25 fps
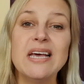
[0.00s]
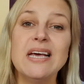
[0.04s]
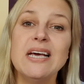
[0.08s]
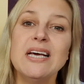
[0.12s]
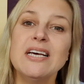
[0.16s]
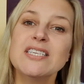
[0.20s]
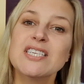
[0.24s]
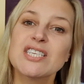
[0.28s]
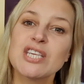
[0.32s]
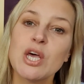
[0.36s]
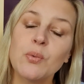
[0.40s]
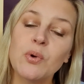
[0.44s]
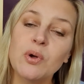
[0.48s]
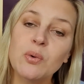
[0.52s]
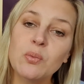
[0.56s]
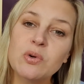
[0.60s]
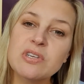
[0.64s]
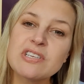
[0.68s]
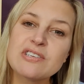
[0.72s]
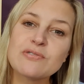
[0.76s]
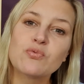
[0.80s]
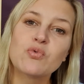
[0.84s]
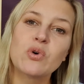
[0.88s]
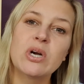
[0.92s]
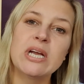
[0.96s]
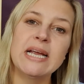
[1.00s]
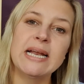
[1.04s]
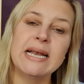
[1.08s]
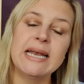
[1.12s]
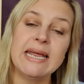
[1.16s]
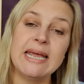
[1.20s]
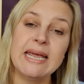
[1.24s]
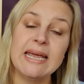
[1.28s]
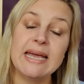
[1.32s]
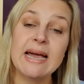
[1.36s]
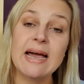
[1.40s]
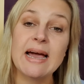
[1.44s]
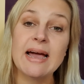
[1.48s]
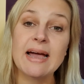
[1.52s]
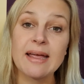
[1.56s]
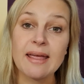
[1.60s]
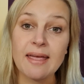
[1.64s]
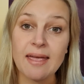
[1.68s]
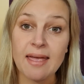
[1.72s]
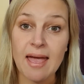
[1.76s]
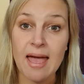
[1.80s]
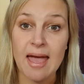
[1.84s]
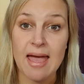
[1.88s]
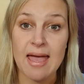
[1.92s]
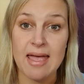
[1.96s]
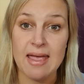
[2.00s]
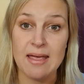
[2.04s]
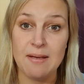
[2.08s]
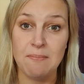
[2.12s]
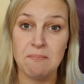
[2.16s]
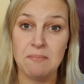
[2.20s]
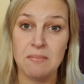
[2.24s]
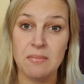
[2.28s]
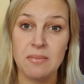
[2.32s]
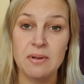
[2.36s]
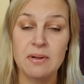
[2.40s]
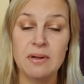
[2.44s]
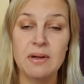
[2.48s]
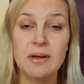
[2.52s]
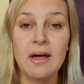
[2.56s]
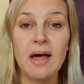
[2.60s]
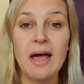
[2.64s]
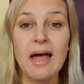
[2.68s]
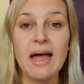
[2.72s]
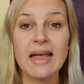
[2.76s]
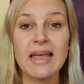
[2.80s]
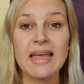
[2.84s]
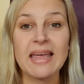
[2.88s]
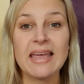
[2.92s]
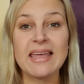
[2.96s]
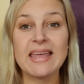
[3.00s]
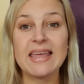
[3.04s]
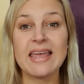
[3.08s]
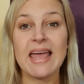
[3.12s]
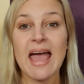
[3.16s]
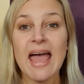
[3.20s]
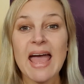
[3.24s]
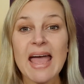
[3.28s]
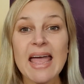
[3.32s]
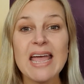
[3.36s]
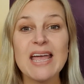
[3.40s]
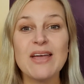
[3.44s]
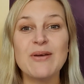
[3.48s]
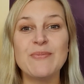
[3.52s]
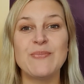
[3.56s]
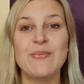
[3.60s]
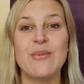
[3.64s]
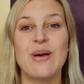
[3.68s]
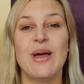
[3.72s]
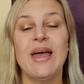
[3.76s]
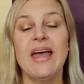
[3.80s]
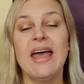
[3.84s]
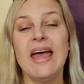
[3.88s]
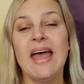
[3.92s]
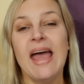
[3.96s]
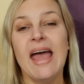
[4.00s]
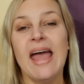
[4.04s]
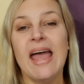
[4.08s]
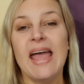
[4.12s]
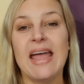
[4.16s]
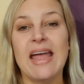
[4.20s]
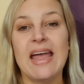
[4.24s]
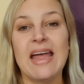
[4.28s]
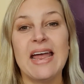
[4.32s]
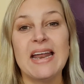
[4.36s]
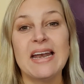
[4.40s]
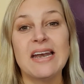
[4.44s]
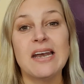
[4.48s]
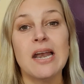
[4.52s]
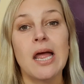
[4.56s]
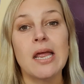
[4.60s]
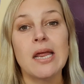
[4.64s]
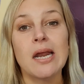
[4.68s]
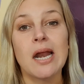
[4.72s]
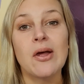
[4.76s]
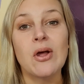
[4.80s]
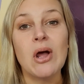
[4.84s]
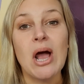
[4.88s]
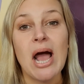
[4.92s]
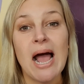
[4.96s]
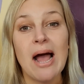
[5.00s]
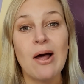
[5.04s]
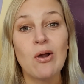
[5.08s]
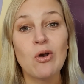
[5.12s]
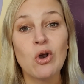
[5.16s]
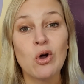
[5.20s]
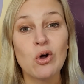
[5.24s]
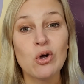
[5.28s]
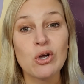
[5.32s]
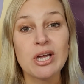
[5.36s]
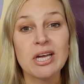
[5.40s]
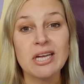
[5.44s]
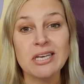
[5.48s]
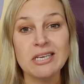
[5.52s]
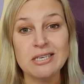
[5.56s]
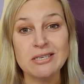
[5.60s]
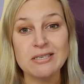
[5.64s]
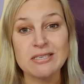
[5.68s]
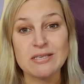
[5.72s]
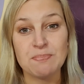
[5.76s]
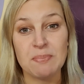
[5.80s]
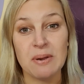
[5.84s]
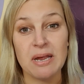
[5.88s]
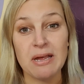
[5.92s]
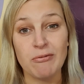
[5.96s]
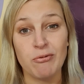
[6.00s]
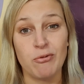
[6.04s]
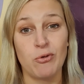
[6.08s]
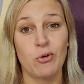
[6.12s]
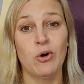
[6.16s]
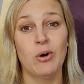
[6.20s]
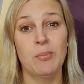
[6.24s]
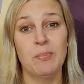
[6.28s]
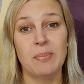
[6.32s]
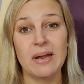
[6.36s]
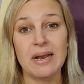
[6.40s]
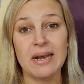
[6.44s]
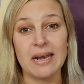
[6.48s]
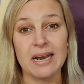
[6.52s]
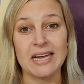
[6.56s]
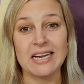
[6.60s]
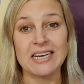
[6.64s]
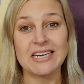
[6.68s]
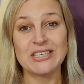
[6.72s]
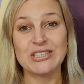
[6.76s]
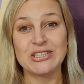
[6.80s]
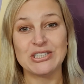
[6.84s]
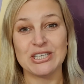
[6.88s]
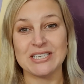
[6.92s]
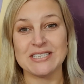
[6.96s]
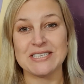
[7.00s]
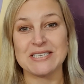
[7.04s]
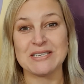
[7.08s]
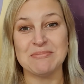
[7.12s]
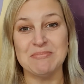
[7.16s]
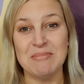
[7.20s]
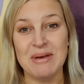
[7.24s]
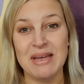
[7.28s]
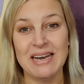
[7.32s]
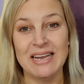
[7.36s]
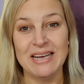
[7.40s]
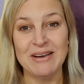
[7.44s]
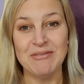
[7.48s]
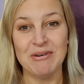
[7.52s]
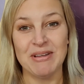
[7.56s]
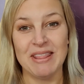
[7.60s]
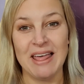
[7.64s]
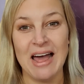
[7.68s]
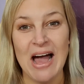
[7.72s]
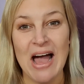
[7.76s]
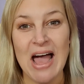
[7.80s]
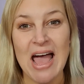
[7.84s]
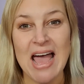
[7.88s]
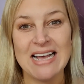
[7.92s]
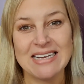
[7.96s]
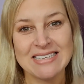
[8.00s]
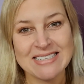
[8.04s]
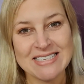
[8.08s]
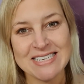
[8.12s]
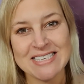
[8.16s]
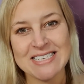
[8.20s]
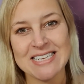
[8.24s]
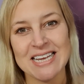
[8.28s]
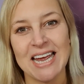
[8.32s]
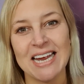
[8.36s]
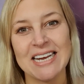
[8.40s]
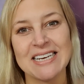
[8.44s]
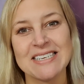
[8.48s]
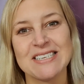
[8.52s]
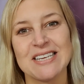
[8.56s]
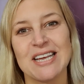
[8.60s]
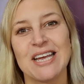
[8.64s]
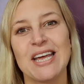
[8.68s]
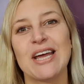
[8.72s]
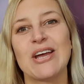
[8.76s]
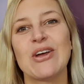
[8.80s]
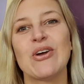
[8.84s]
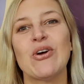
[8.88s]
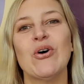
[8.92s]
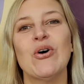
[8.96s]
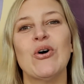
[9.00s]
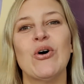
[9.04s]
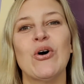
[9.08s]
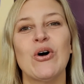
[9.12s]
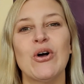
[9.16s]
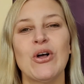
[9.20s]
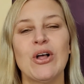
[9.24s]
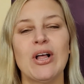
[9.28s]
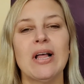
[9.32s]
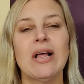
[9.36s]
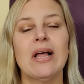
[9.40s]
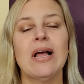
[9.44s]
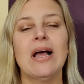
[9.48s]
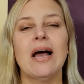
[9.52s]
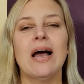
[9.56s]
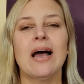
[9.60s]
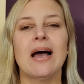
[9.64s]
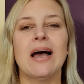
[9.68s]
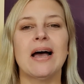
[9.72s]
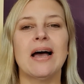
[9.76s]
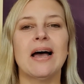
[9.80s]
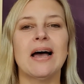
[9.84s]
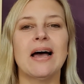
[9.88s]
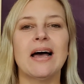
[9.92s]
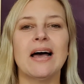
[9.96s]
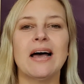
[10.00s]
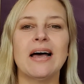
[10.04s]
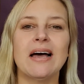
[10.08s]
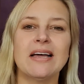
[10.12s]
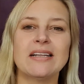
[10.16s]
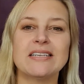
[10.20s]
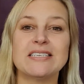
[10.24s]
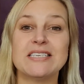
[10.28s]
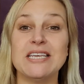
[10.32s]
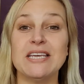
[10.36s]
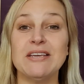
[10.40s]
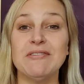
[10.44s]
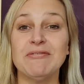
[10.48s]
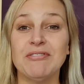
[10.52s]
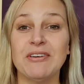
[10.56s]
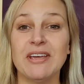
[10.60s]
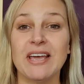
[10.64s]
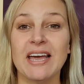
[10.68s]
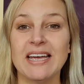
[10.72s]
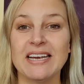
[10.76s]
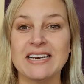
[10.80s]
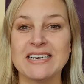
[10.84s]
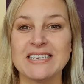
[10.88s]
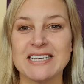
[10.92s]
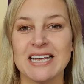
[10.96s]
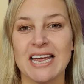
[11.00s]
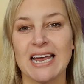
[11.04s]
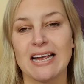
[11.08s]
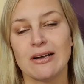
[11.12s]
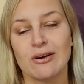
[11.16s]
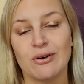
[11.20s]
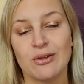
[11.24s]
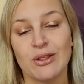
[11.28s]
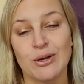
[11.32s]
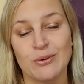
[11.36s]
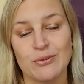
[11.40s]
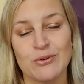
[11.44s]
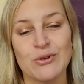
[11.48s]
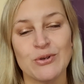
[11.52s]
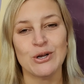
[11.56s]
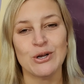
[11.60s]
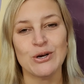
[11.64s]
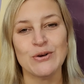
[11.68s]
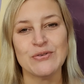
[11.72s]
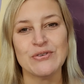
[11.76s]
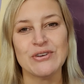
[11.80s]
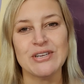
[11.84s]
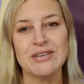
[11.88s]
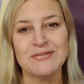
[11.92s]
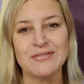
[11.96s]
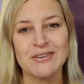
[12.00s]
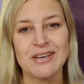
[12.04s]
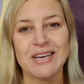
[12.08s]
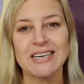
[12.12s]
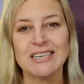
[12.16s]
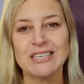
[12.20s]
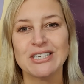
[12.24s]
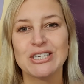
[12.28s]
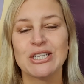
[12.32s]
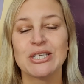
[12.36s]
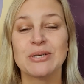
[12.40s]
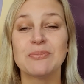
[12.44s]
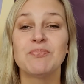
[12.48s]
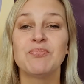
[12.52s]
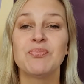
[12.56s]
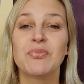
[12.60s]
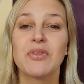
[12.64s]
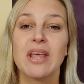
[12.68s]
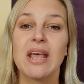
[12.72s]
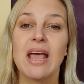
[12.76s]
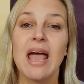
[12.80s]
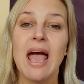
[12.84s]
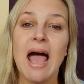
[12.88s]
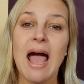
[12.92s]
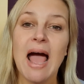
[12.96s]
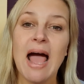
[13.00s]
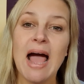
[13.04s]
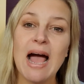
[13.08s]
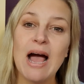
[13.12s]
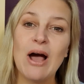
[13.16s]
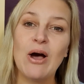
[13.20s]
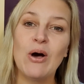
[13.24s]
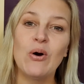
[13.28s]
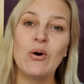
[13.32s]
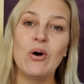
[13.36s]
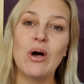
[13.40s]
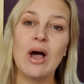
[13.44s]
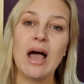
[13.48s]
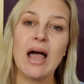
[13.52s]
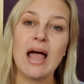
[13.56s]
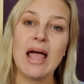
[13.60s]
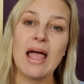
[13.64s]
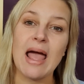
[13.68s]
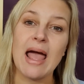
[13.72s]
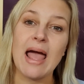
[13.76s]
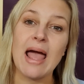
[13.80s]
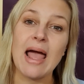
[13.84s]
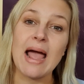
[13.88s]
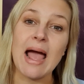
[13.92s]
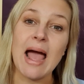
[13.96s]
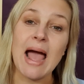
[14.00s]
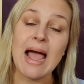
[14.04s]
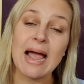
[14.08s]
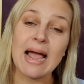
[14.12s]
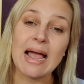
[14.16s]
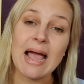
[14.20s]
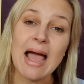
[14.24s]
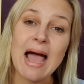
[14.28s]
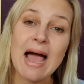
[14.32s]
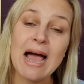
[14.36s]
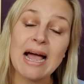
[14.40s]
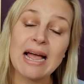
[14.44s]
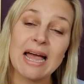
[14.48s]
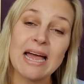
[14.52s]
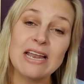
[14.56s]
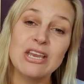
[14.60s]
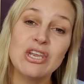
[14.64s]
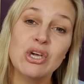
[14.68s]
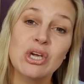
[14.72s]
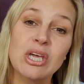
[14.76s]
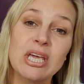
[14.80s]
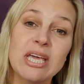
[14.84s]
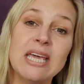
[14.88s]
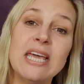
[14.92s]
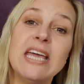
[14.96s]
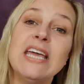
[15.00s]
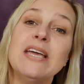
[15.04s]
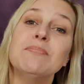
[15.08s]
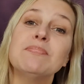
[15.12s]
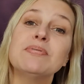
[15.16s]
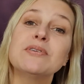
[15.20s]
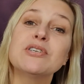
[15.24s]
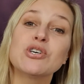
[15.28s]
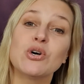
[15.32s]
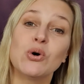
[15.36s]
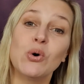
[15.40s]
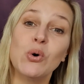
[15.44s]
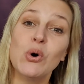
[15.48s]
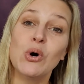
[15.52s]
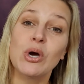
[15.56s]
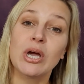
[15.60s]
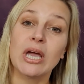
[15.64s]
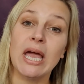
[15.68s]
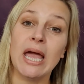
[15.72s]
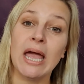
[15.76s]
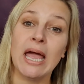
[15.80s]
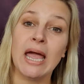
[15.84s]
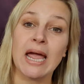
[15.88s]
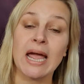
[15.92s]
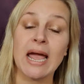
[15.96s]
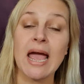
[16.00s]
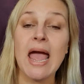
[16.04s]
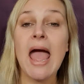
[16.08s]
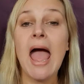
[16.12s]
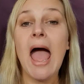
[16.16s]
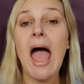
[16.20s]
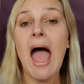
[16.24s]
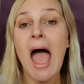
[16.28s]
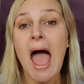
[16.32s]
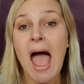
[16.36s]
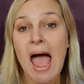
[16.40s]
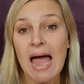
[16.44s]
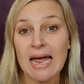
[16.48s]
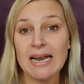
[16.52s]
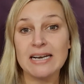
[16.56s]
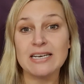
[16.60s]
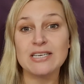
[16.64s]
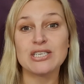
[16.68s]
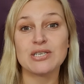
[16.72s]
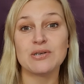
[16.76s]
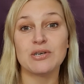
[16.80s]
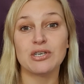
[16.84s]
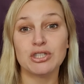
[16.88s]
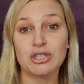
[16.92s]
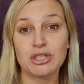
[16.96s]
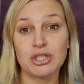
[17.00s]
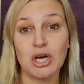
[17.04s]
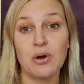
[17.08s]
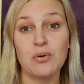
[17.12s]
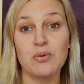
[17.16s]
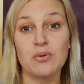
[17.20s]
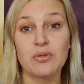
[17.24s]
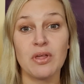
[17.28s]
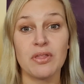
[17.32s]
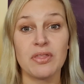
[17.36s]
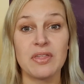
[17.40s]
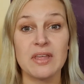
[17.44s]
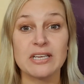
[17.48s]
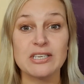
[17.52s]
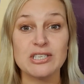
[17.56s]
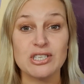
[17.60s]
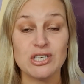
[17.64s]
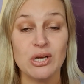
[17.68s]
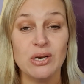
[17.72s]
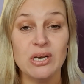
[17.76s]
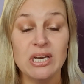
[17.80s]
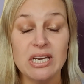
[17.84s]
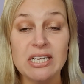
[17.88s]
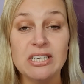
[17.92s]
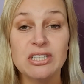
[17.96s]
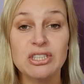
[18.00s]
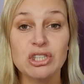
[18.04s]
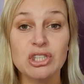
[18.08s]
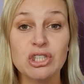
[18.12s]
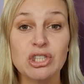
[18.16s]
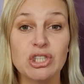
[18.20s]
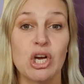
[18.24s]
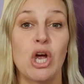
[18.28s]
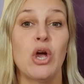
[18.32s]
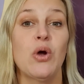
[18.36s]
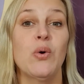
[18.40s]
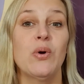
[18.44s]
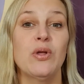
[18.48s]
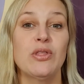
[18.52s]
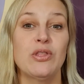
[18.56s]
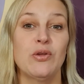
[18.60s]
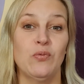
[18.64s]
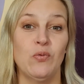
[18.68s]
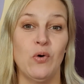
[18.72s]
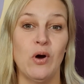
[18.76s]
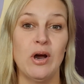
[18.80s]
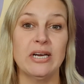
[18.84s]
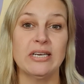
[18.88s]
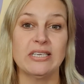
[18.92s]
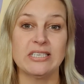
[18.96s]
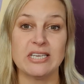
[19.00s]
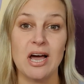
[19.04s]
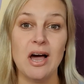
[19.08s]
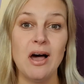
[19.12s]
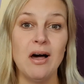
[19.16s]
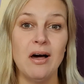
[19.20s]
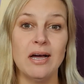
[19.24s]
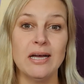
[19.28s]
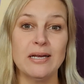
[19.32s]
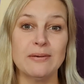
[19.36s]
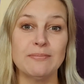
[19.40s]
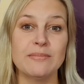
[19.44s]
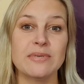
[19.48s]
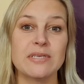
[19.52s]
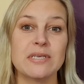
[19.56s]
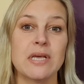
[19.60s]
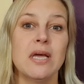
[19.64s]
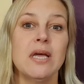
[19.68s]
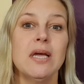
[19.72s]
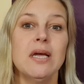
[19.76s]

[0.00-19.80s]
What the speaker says: So it was really a game in, you know, how long can you speak for, a bit like just a minute without hesitating or deviating. Well, there was of deviation. How can you keep talking and show the things you need to show at the right times?